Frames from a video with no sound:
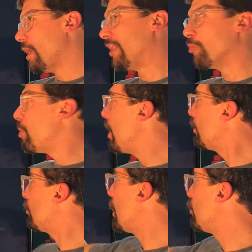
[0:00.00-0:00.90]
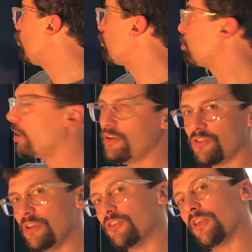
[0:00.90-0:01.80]
And depending on how you splice
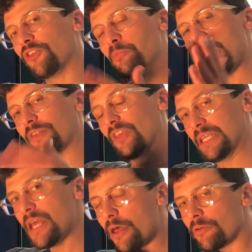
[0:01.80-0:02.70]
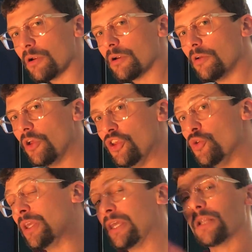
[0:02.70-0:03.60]
these things back together,
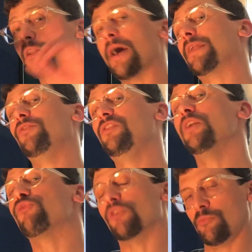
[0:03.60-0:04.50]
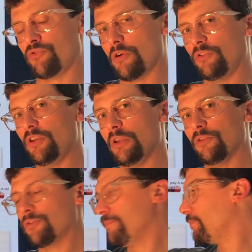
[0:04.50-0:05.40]
you can get a lot of different
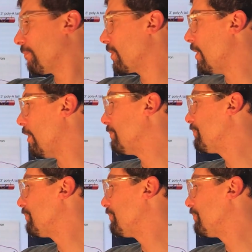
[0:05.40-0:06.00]
proteins, okay?